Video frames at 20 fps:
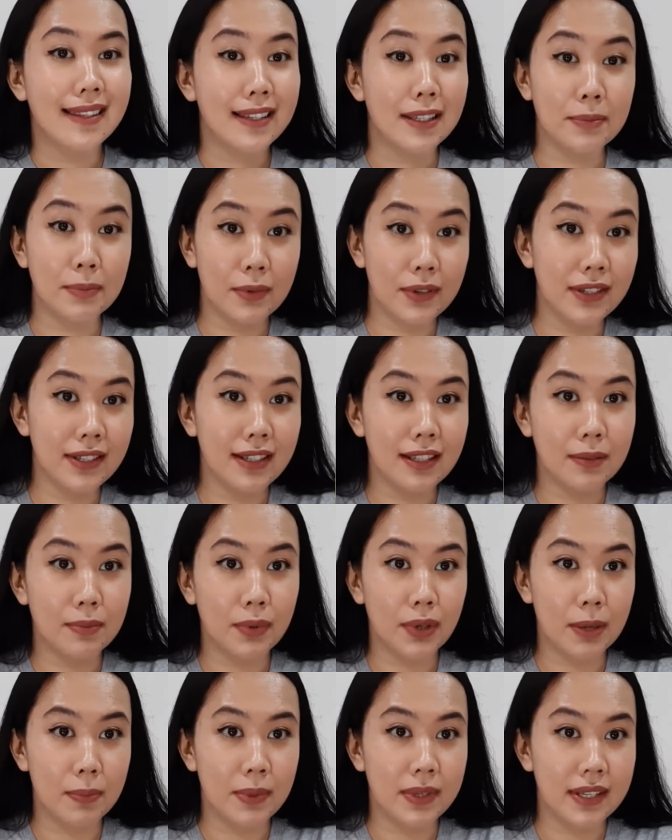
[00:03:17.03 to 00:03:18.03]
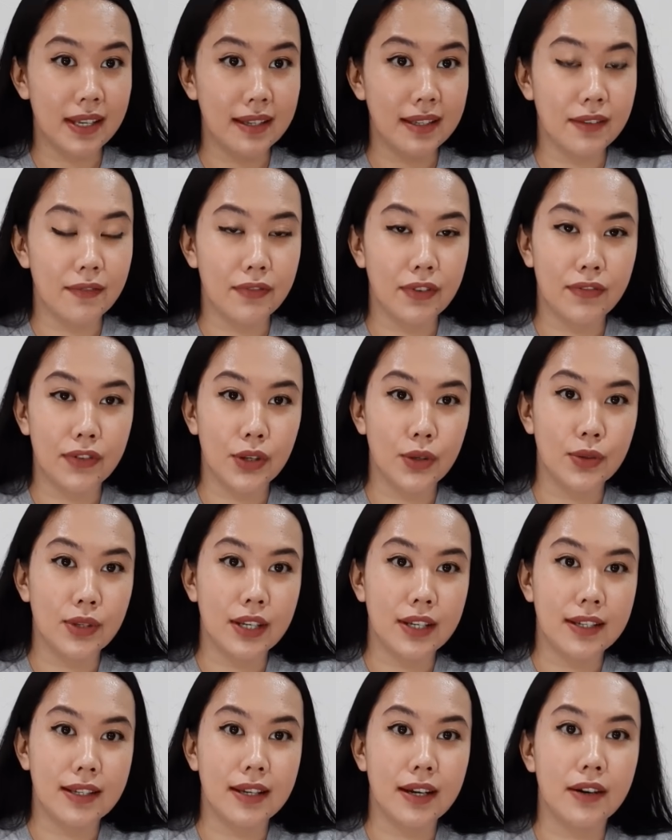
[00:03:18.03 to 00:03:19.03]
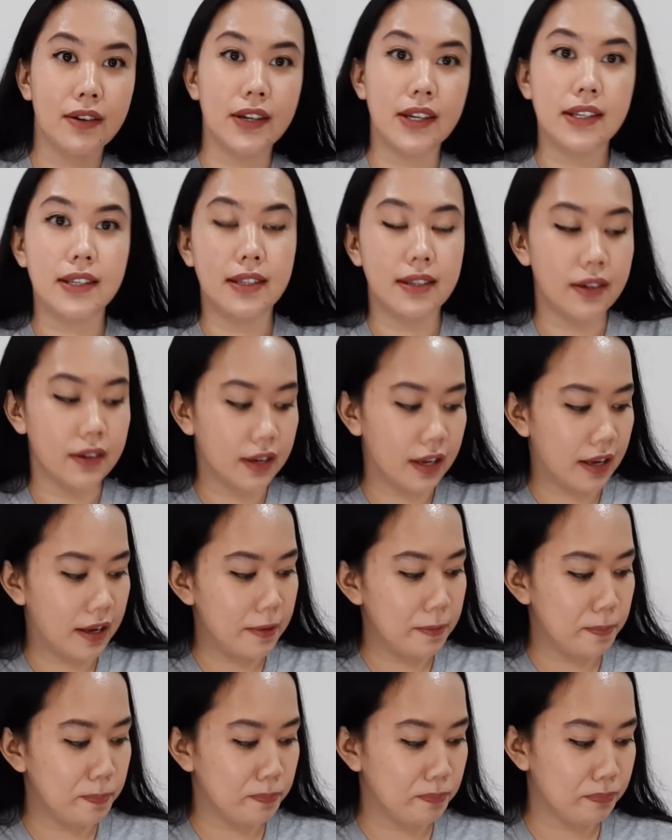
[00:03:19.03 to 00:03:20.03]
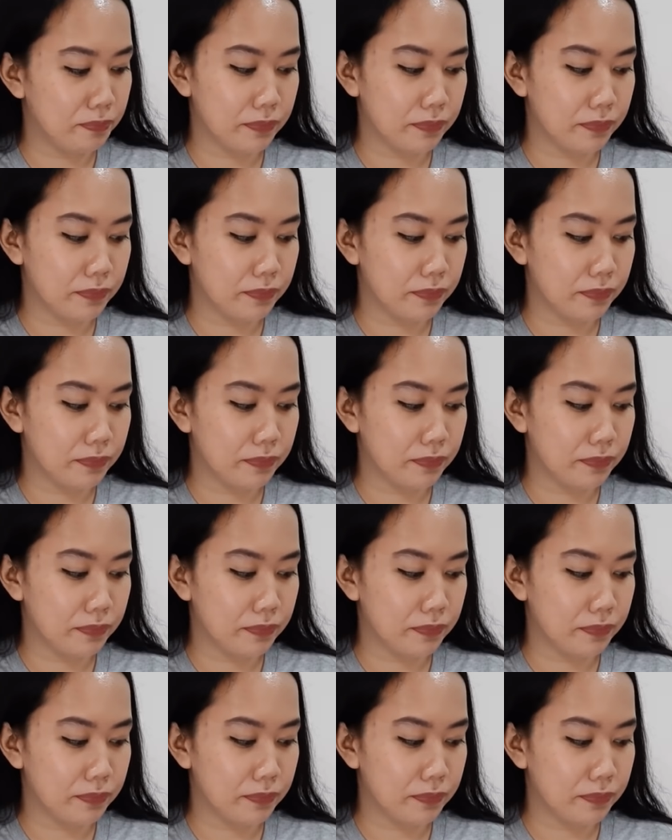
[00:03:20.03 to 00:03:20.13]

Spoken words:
this person is pretty possessive of you, Sagittarius, okay?